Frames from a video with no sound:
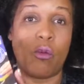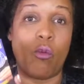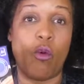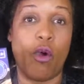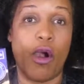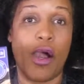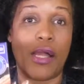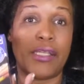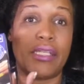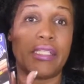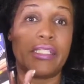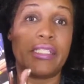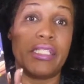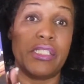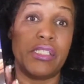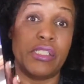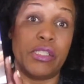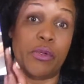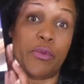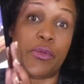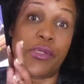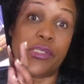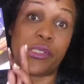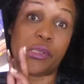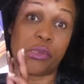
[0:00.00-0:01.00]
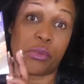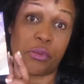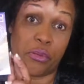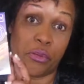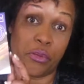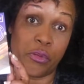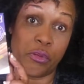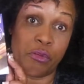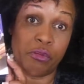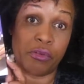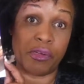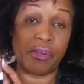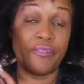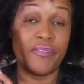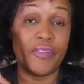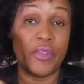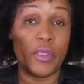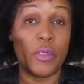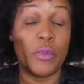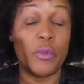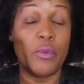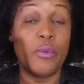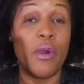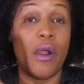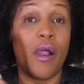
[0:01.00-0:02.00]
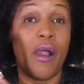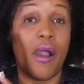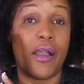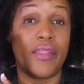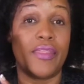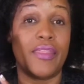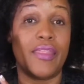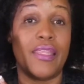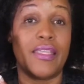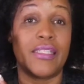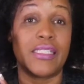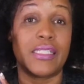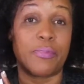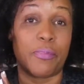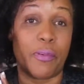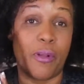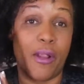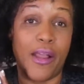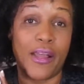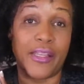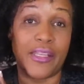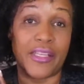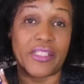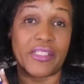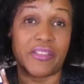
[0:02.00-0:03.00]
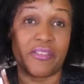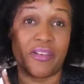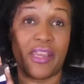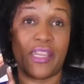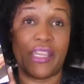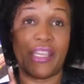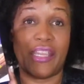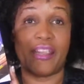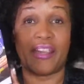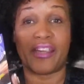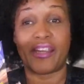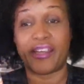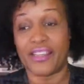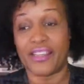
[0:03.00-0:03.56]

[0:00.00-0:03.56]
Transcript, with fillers: wanted to do a true review on this product right here.